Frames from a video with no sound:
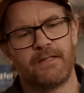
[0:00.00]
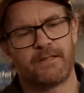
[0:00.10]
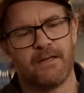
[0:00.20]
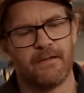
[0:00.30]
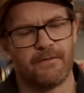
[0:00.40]

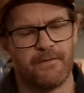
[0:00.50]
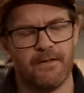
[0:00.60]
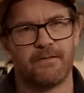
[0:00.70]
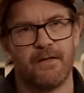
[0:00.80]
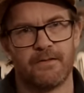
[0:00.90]
itself
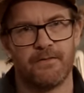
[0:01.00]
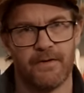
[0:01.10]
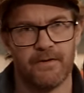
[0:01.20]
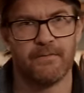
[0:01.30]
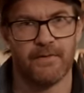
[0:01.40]
is not
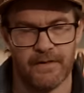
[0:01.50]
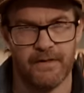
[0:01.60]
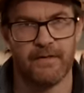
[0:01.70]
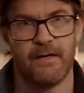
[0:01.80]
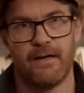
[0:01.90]
available
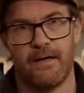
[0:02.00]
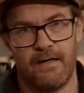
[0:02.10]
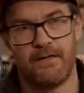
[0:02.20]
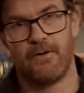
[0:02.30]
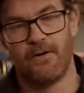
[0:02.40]
in
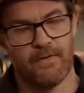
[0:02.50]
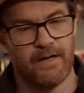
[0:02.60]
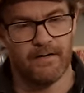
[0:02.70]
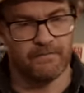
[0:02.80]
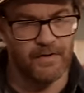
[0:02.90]

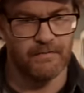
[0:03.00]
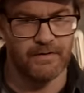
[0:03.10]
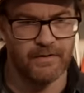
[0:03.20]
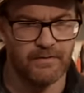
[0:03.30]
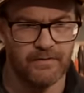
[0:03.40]
Norway,
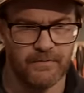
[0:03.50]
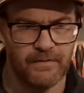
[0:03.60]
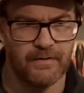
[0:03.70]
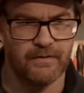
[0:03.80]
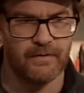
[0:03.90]
probably not
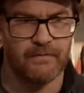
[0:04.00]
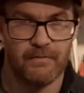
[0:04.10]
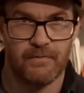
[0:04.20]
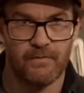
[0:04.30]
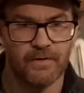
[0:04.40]
Europe either.
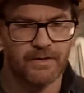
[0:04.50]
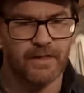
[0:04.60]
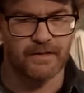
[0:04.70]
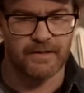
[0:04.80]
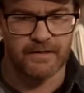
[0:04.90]
But watch
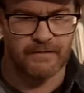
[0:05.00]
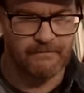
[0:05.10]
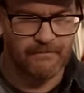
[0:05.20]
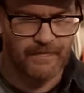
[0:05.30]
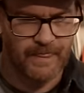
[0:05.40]
this.
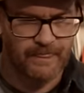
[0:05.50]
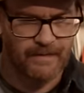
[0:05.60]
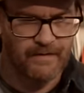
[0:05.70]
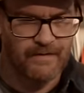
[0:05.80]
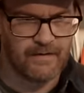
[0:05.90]

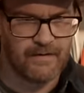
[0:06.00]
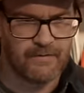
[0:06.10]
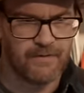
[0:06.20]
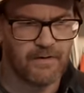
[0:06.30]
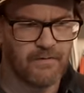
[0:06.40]
If I